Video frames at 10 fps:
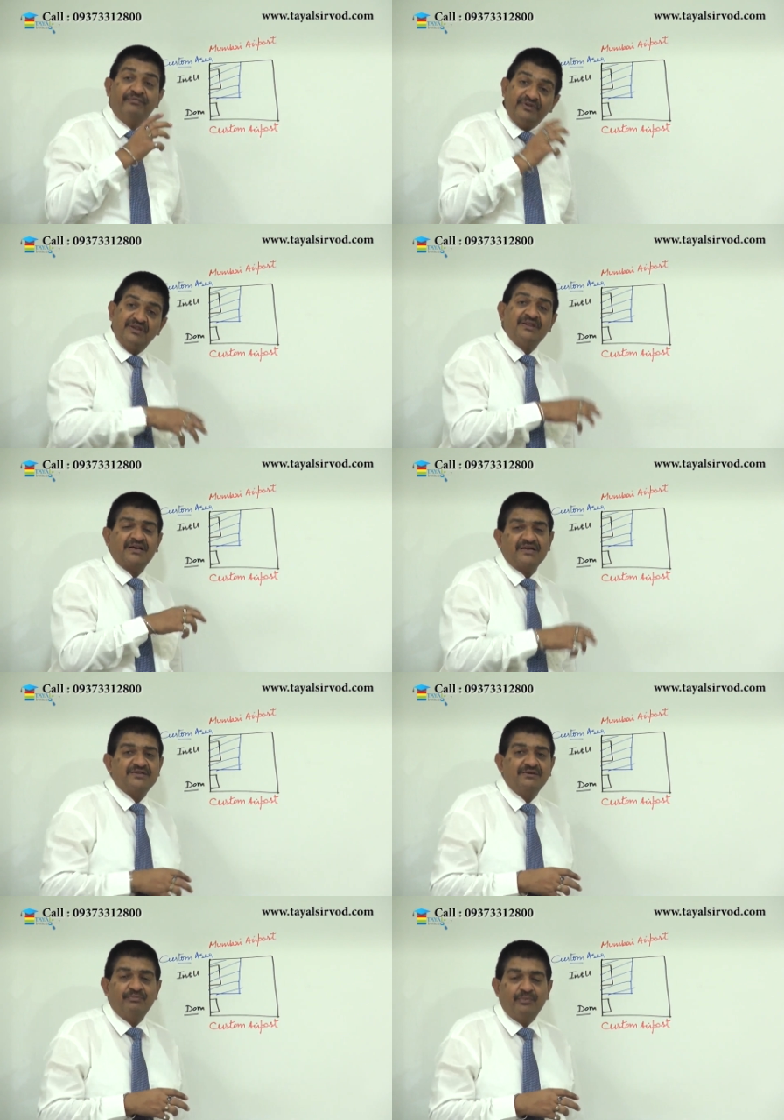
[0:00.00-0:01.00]
within the
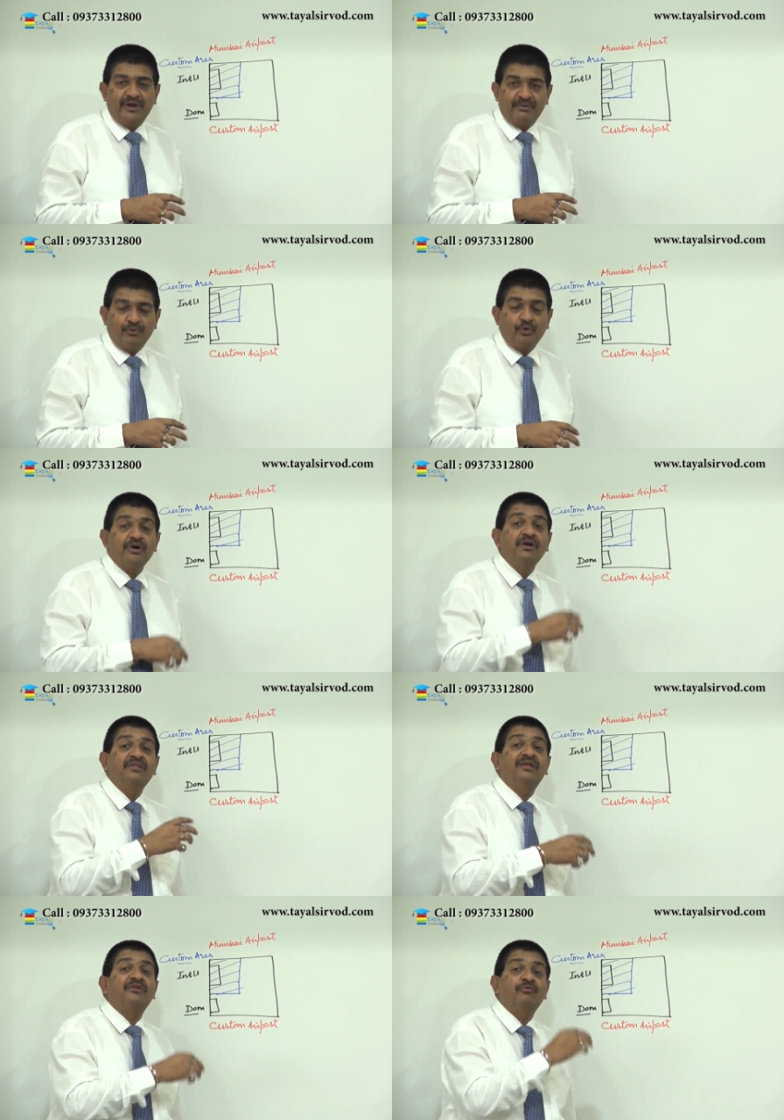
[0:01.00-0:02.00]
custom airport
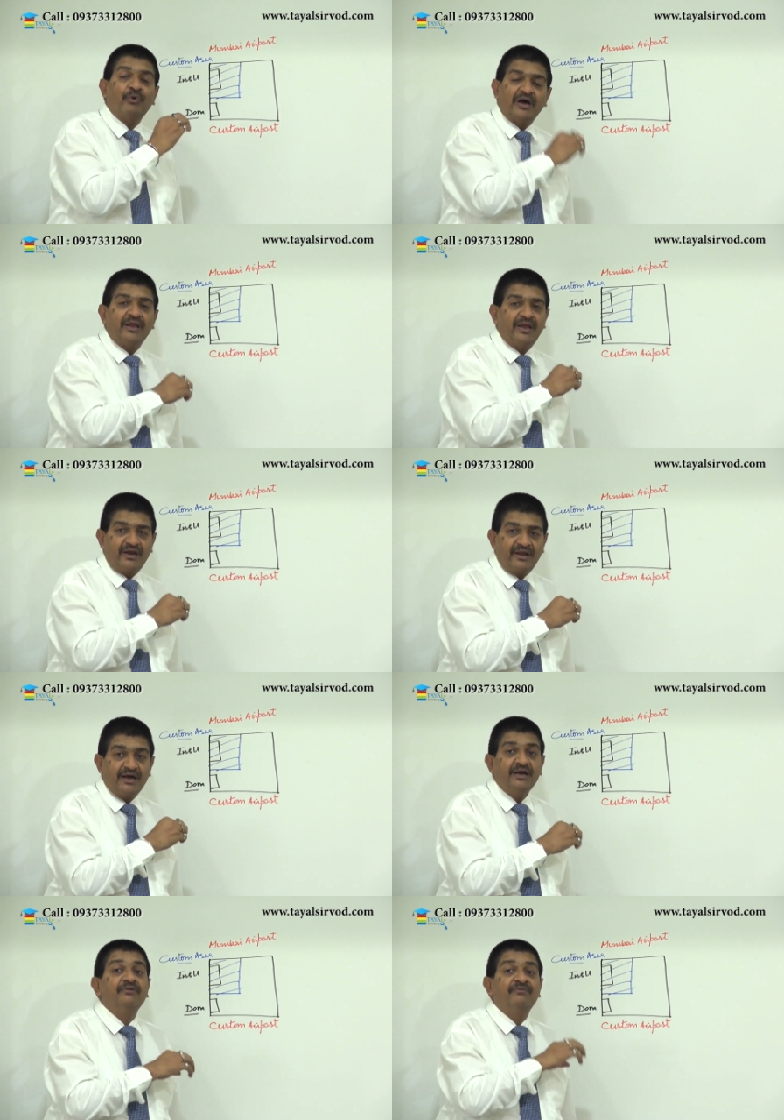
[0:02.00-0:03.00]
there is one
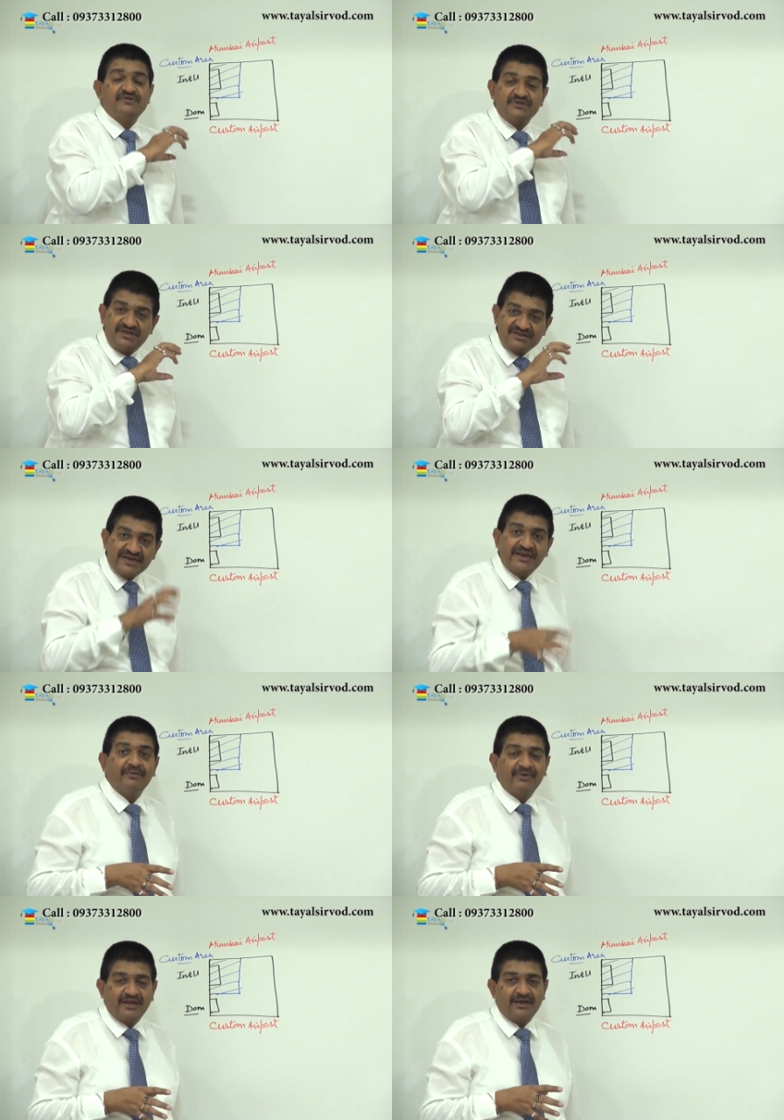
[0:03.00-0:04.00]
area which is
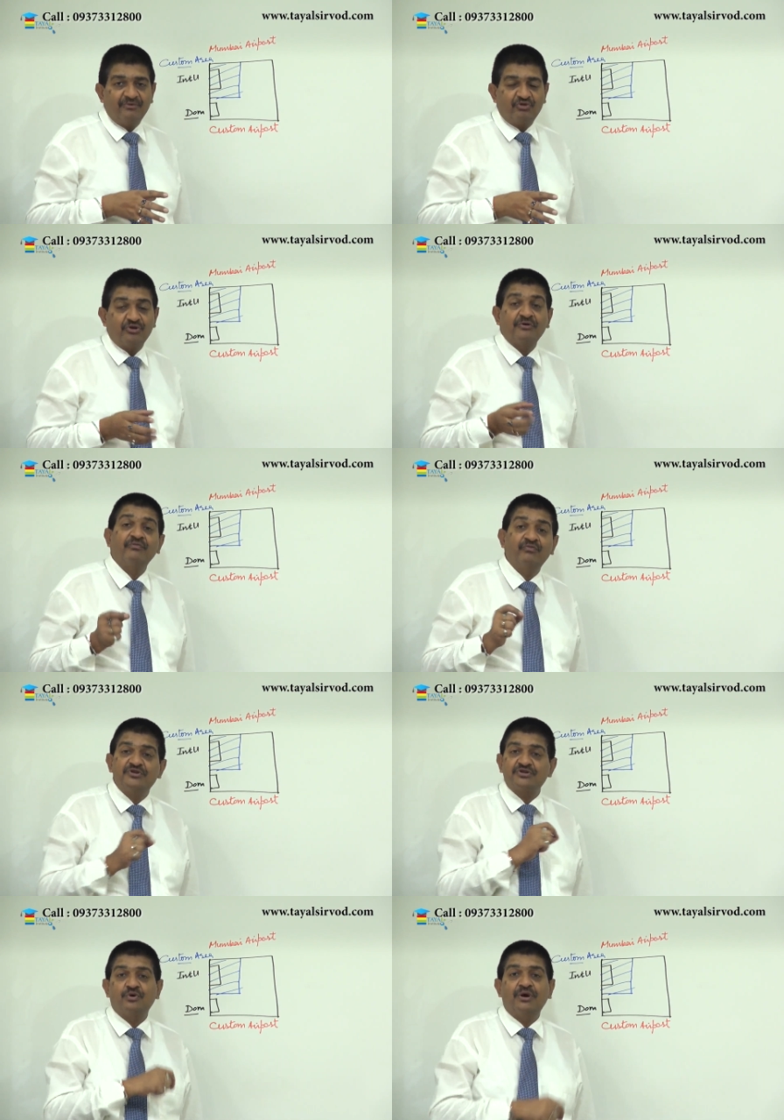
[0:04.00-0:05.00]
decided by the commissioner
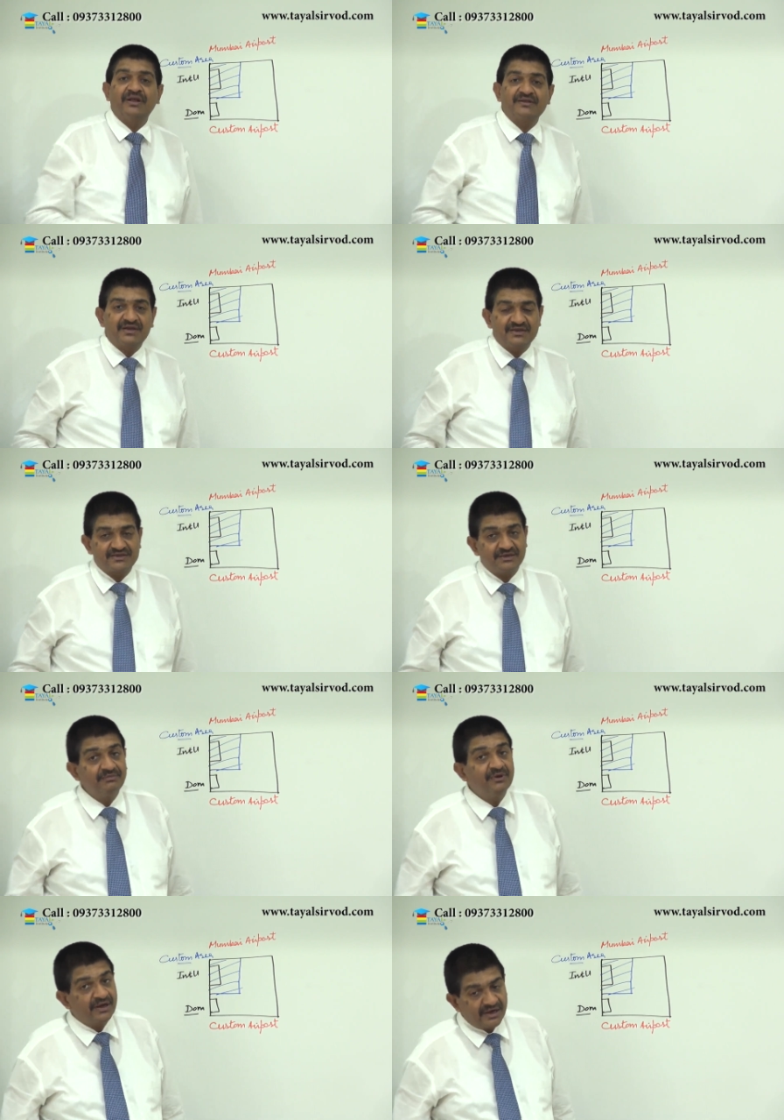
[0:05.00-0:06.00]
which is called as
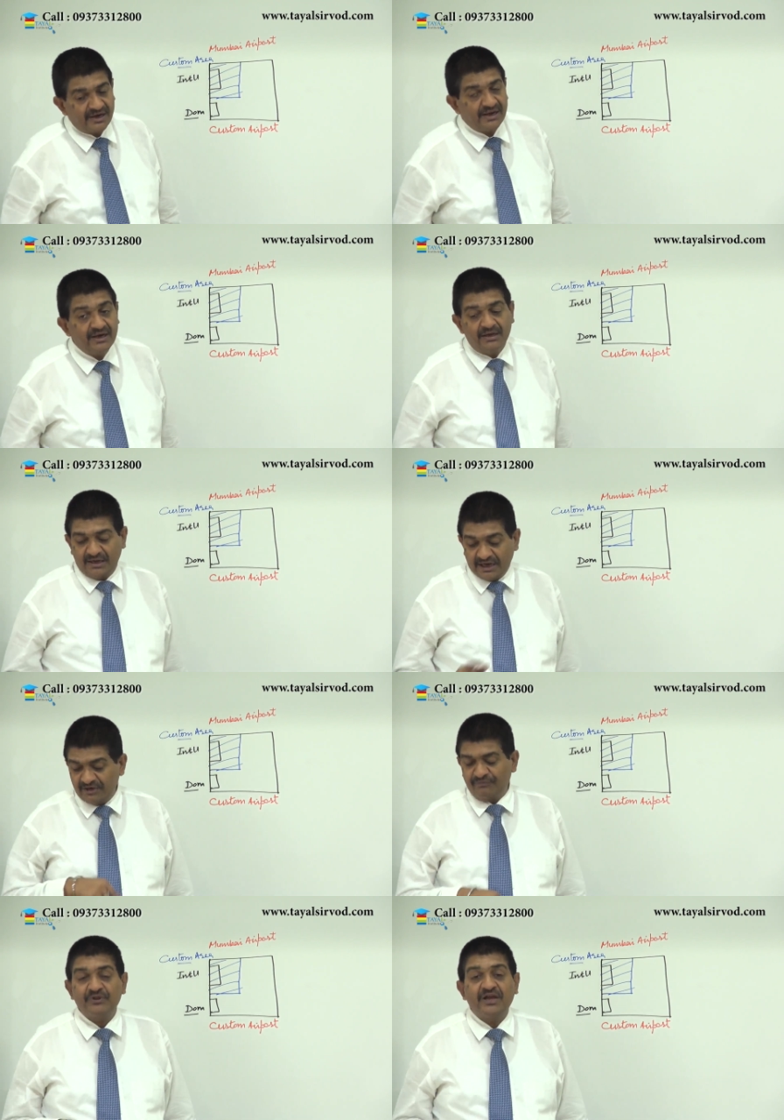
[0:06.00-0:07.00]
custom area
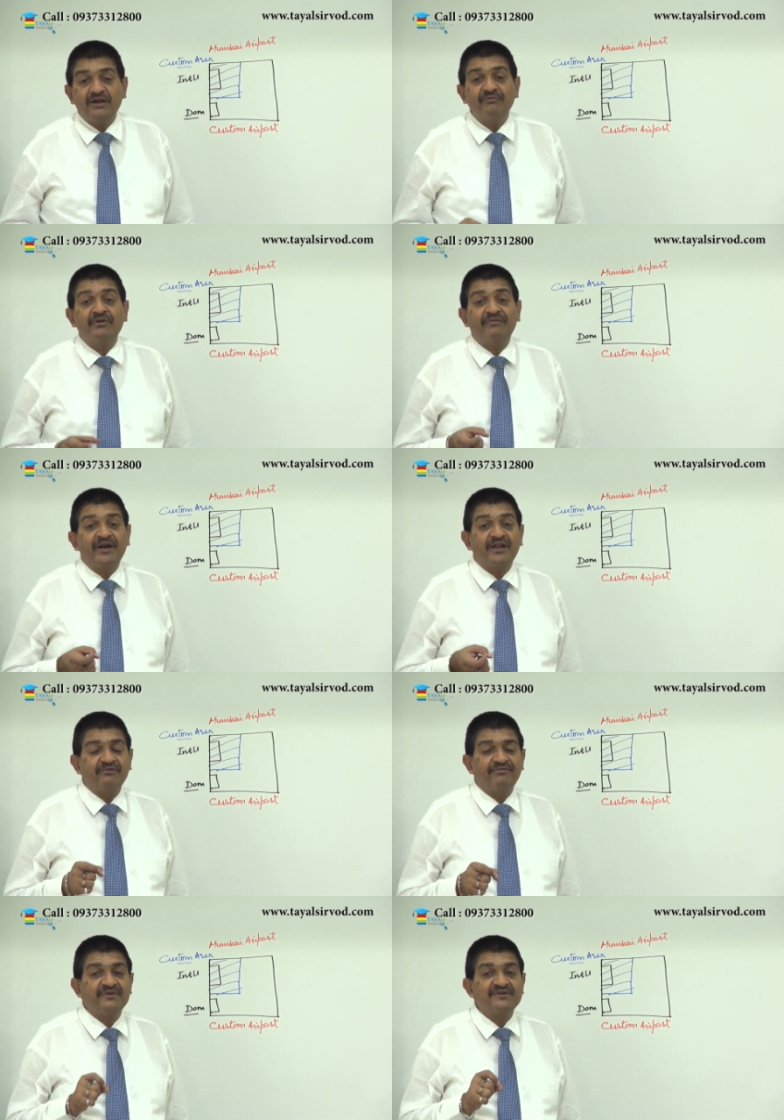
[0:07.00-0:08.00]
and for that we will find a
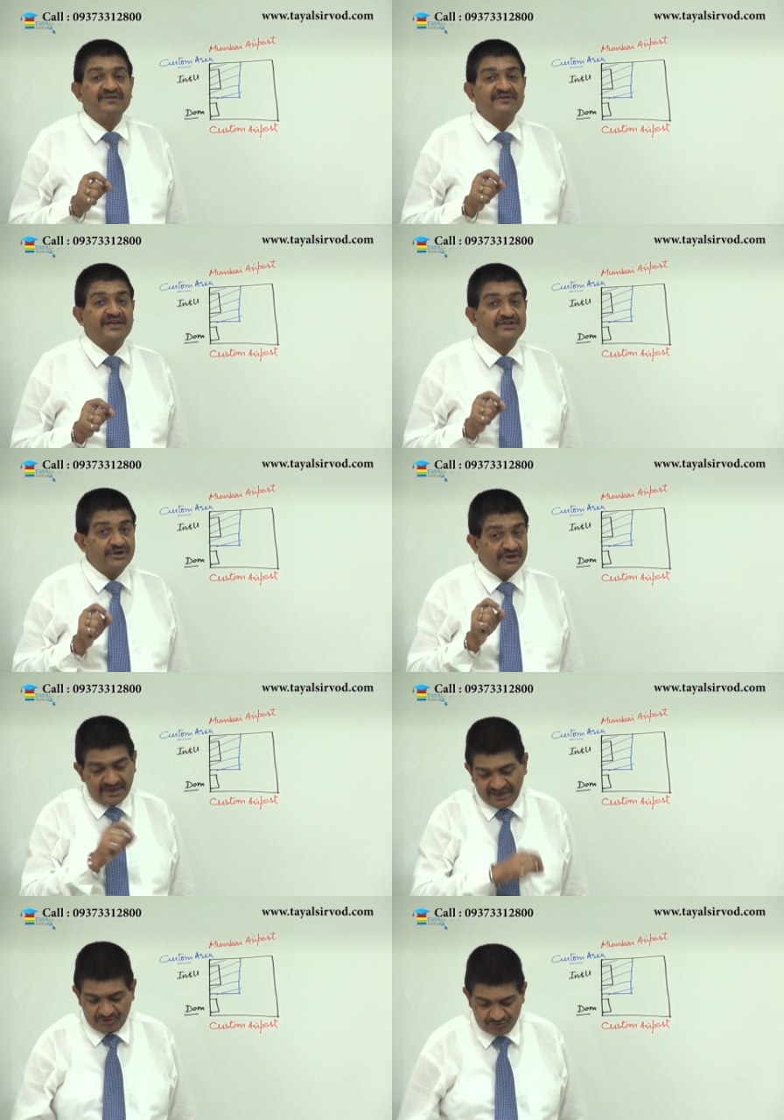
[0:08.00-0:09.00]
reference in section
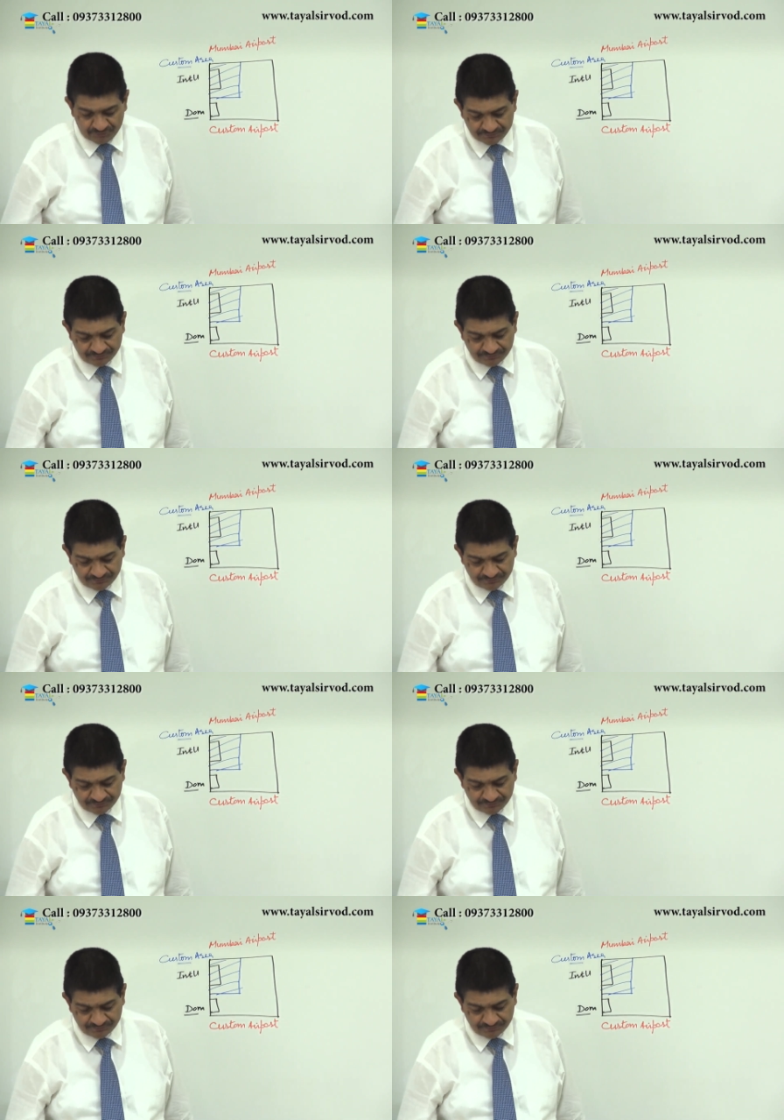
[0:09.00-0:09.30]
8